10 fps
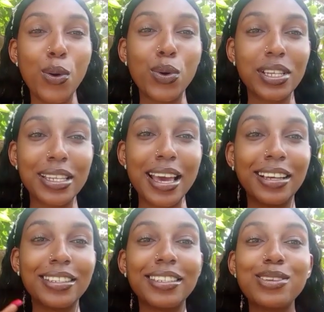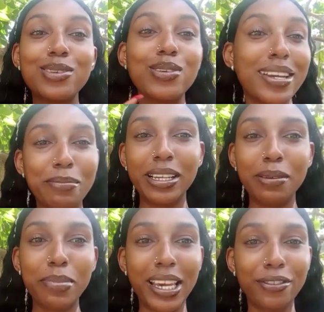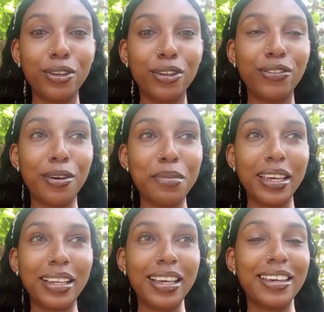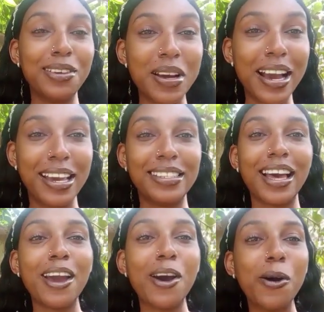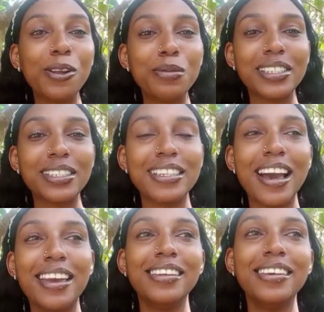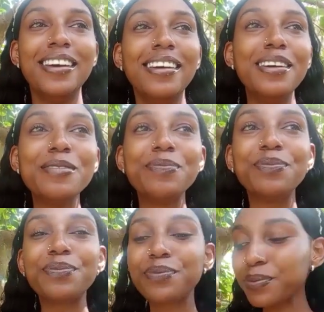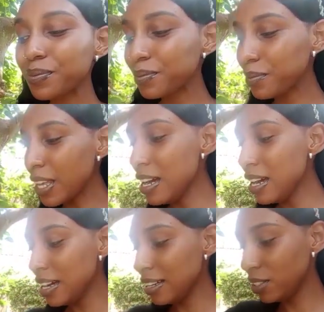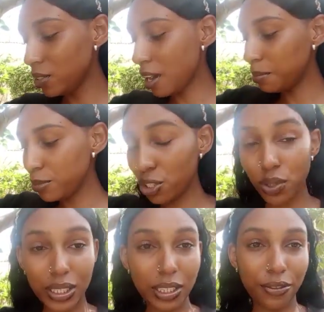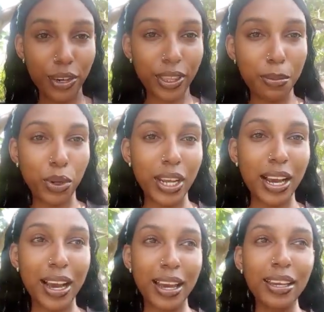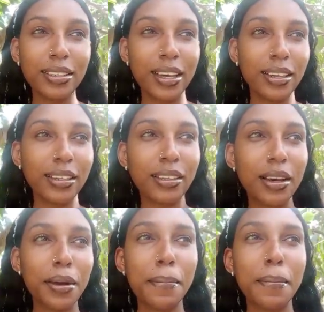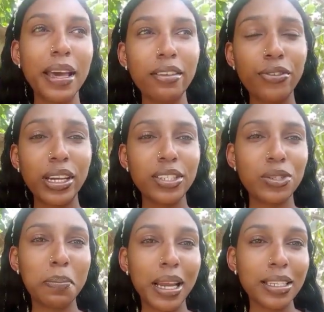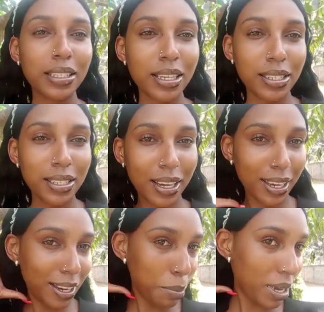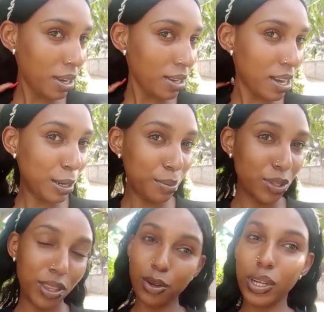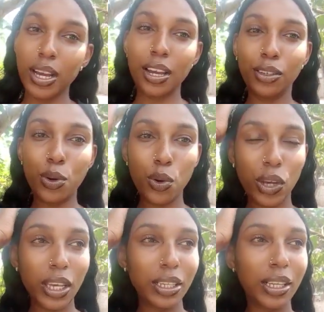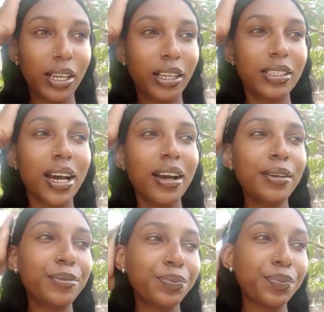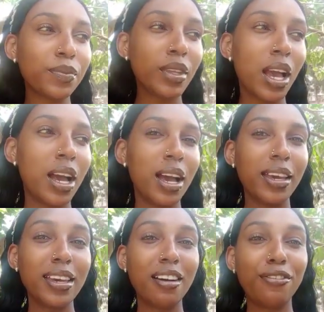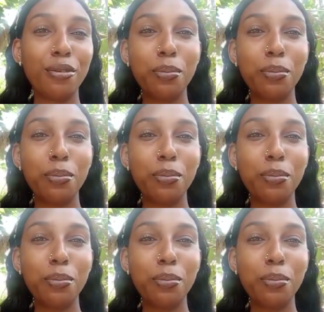was extremely painful for me. Like, you guys, I almost died. So I'm just waiting for the Buddha guy, and my friend G Blaster is taking me so that we can go eat later. Yeah, for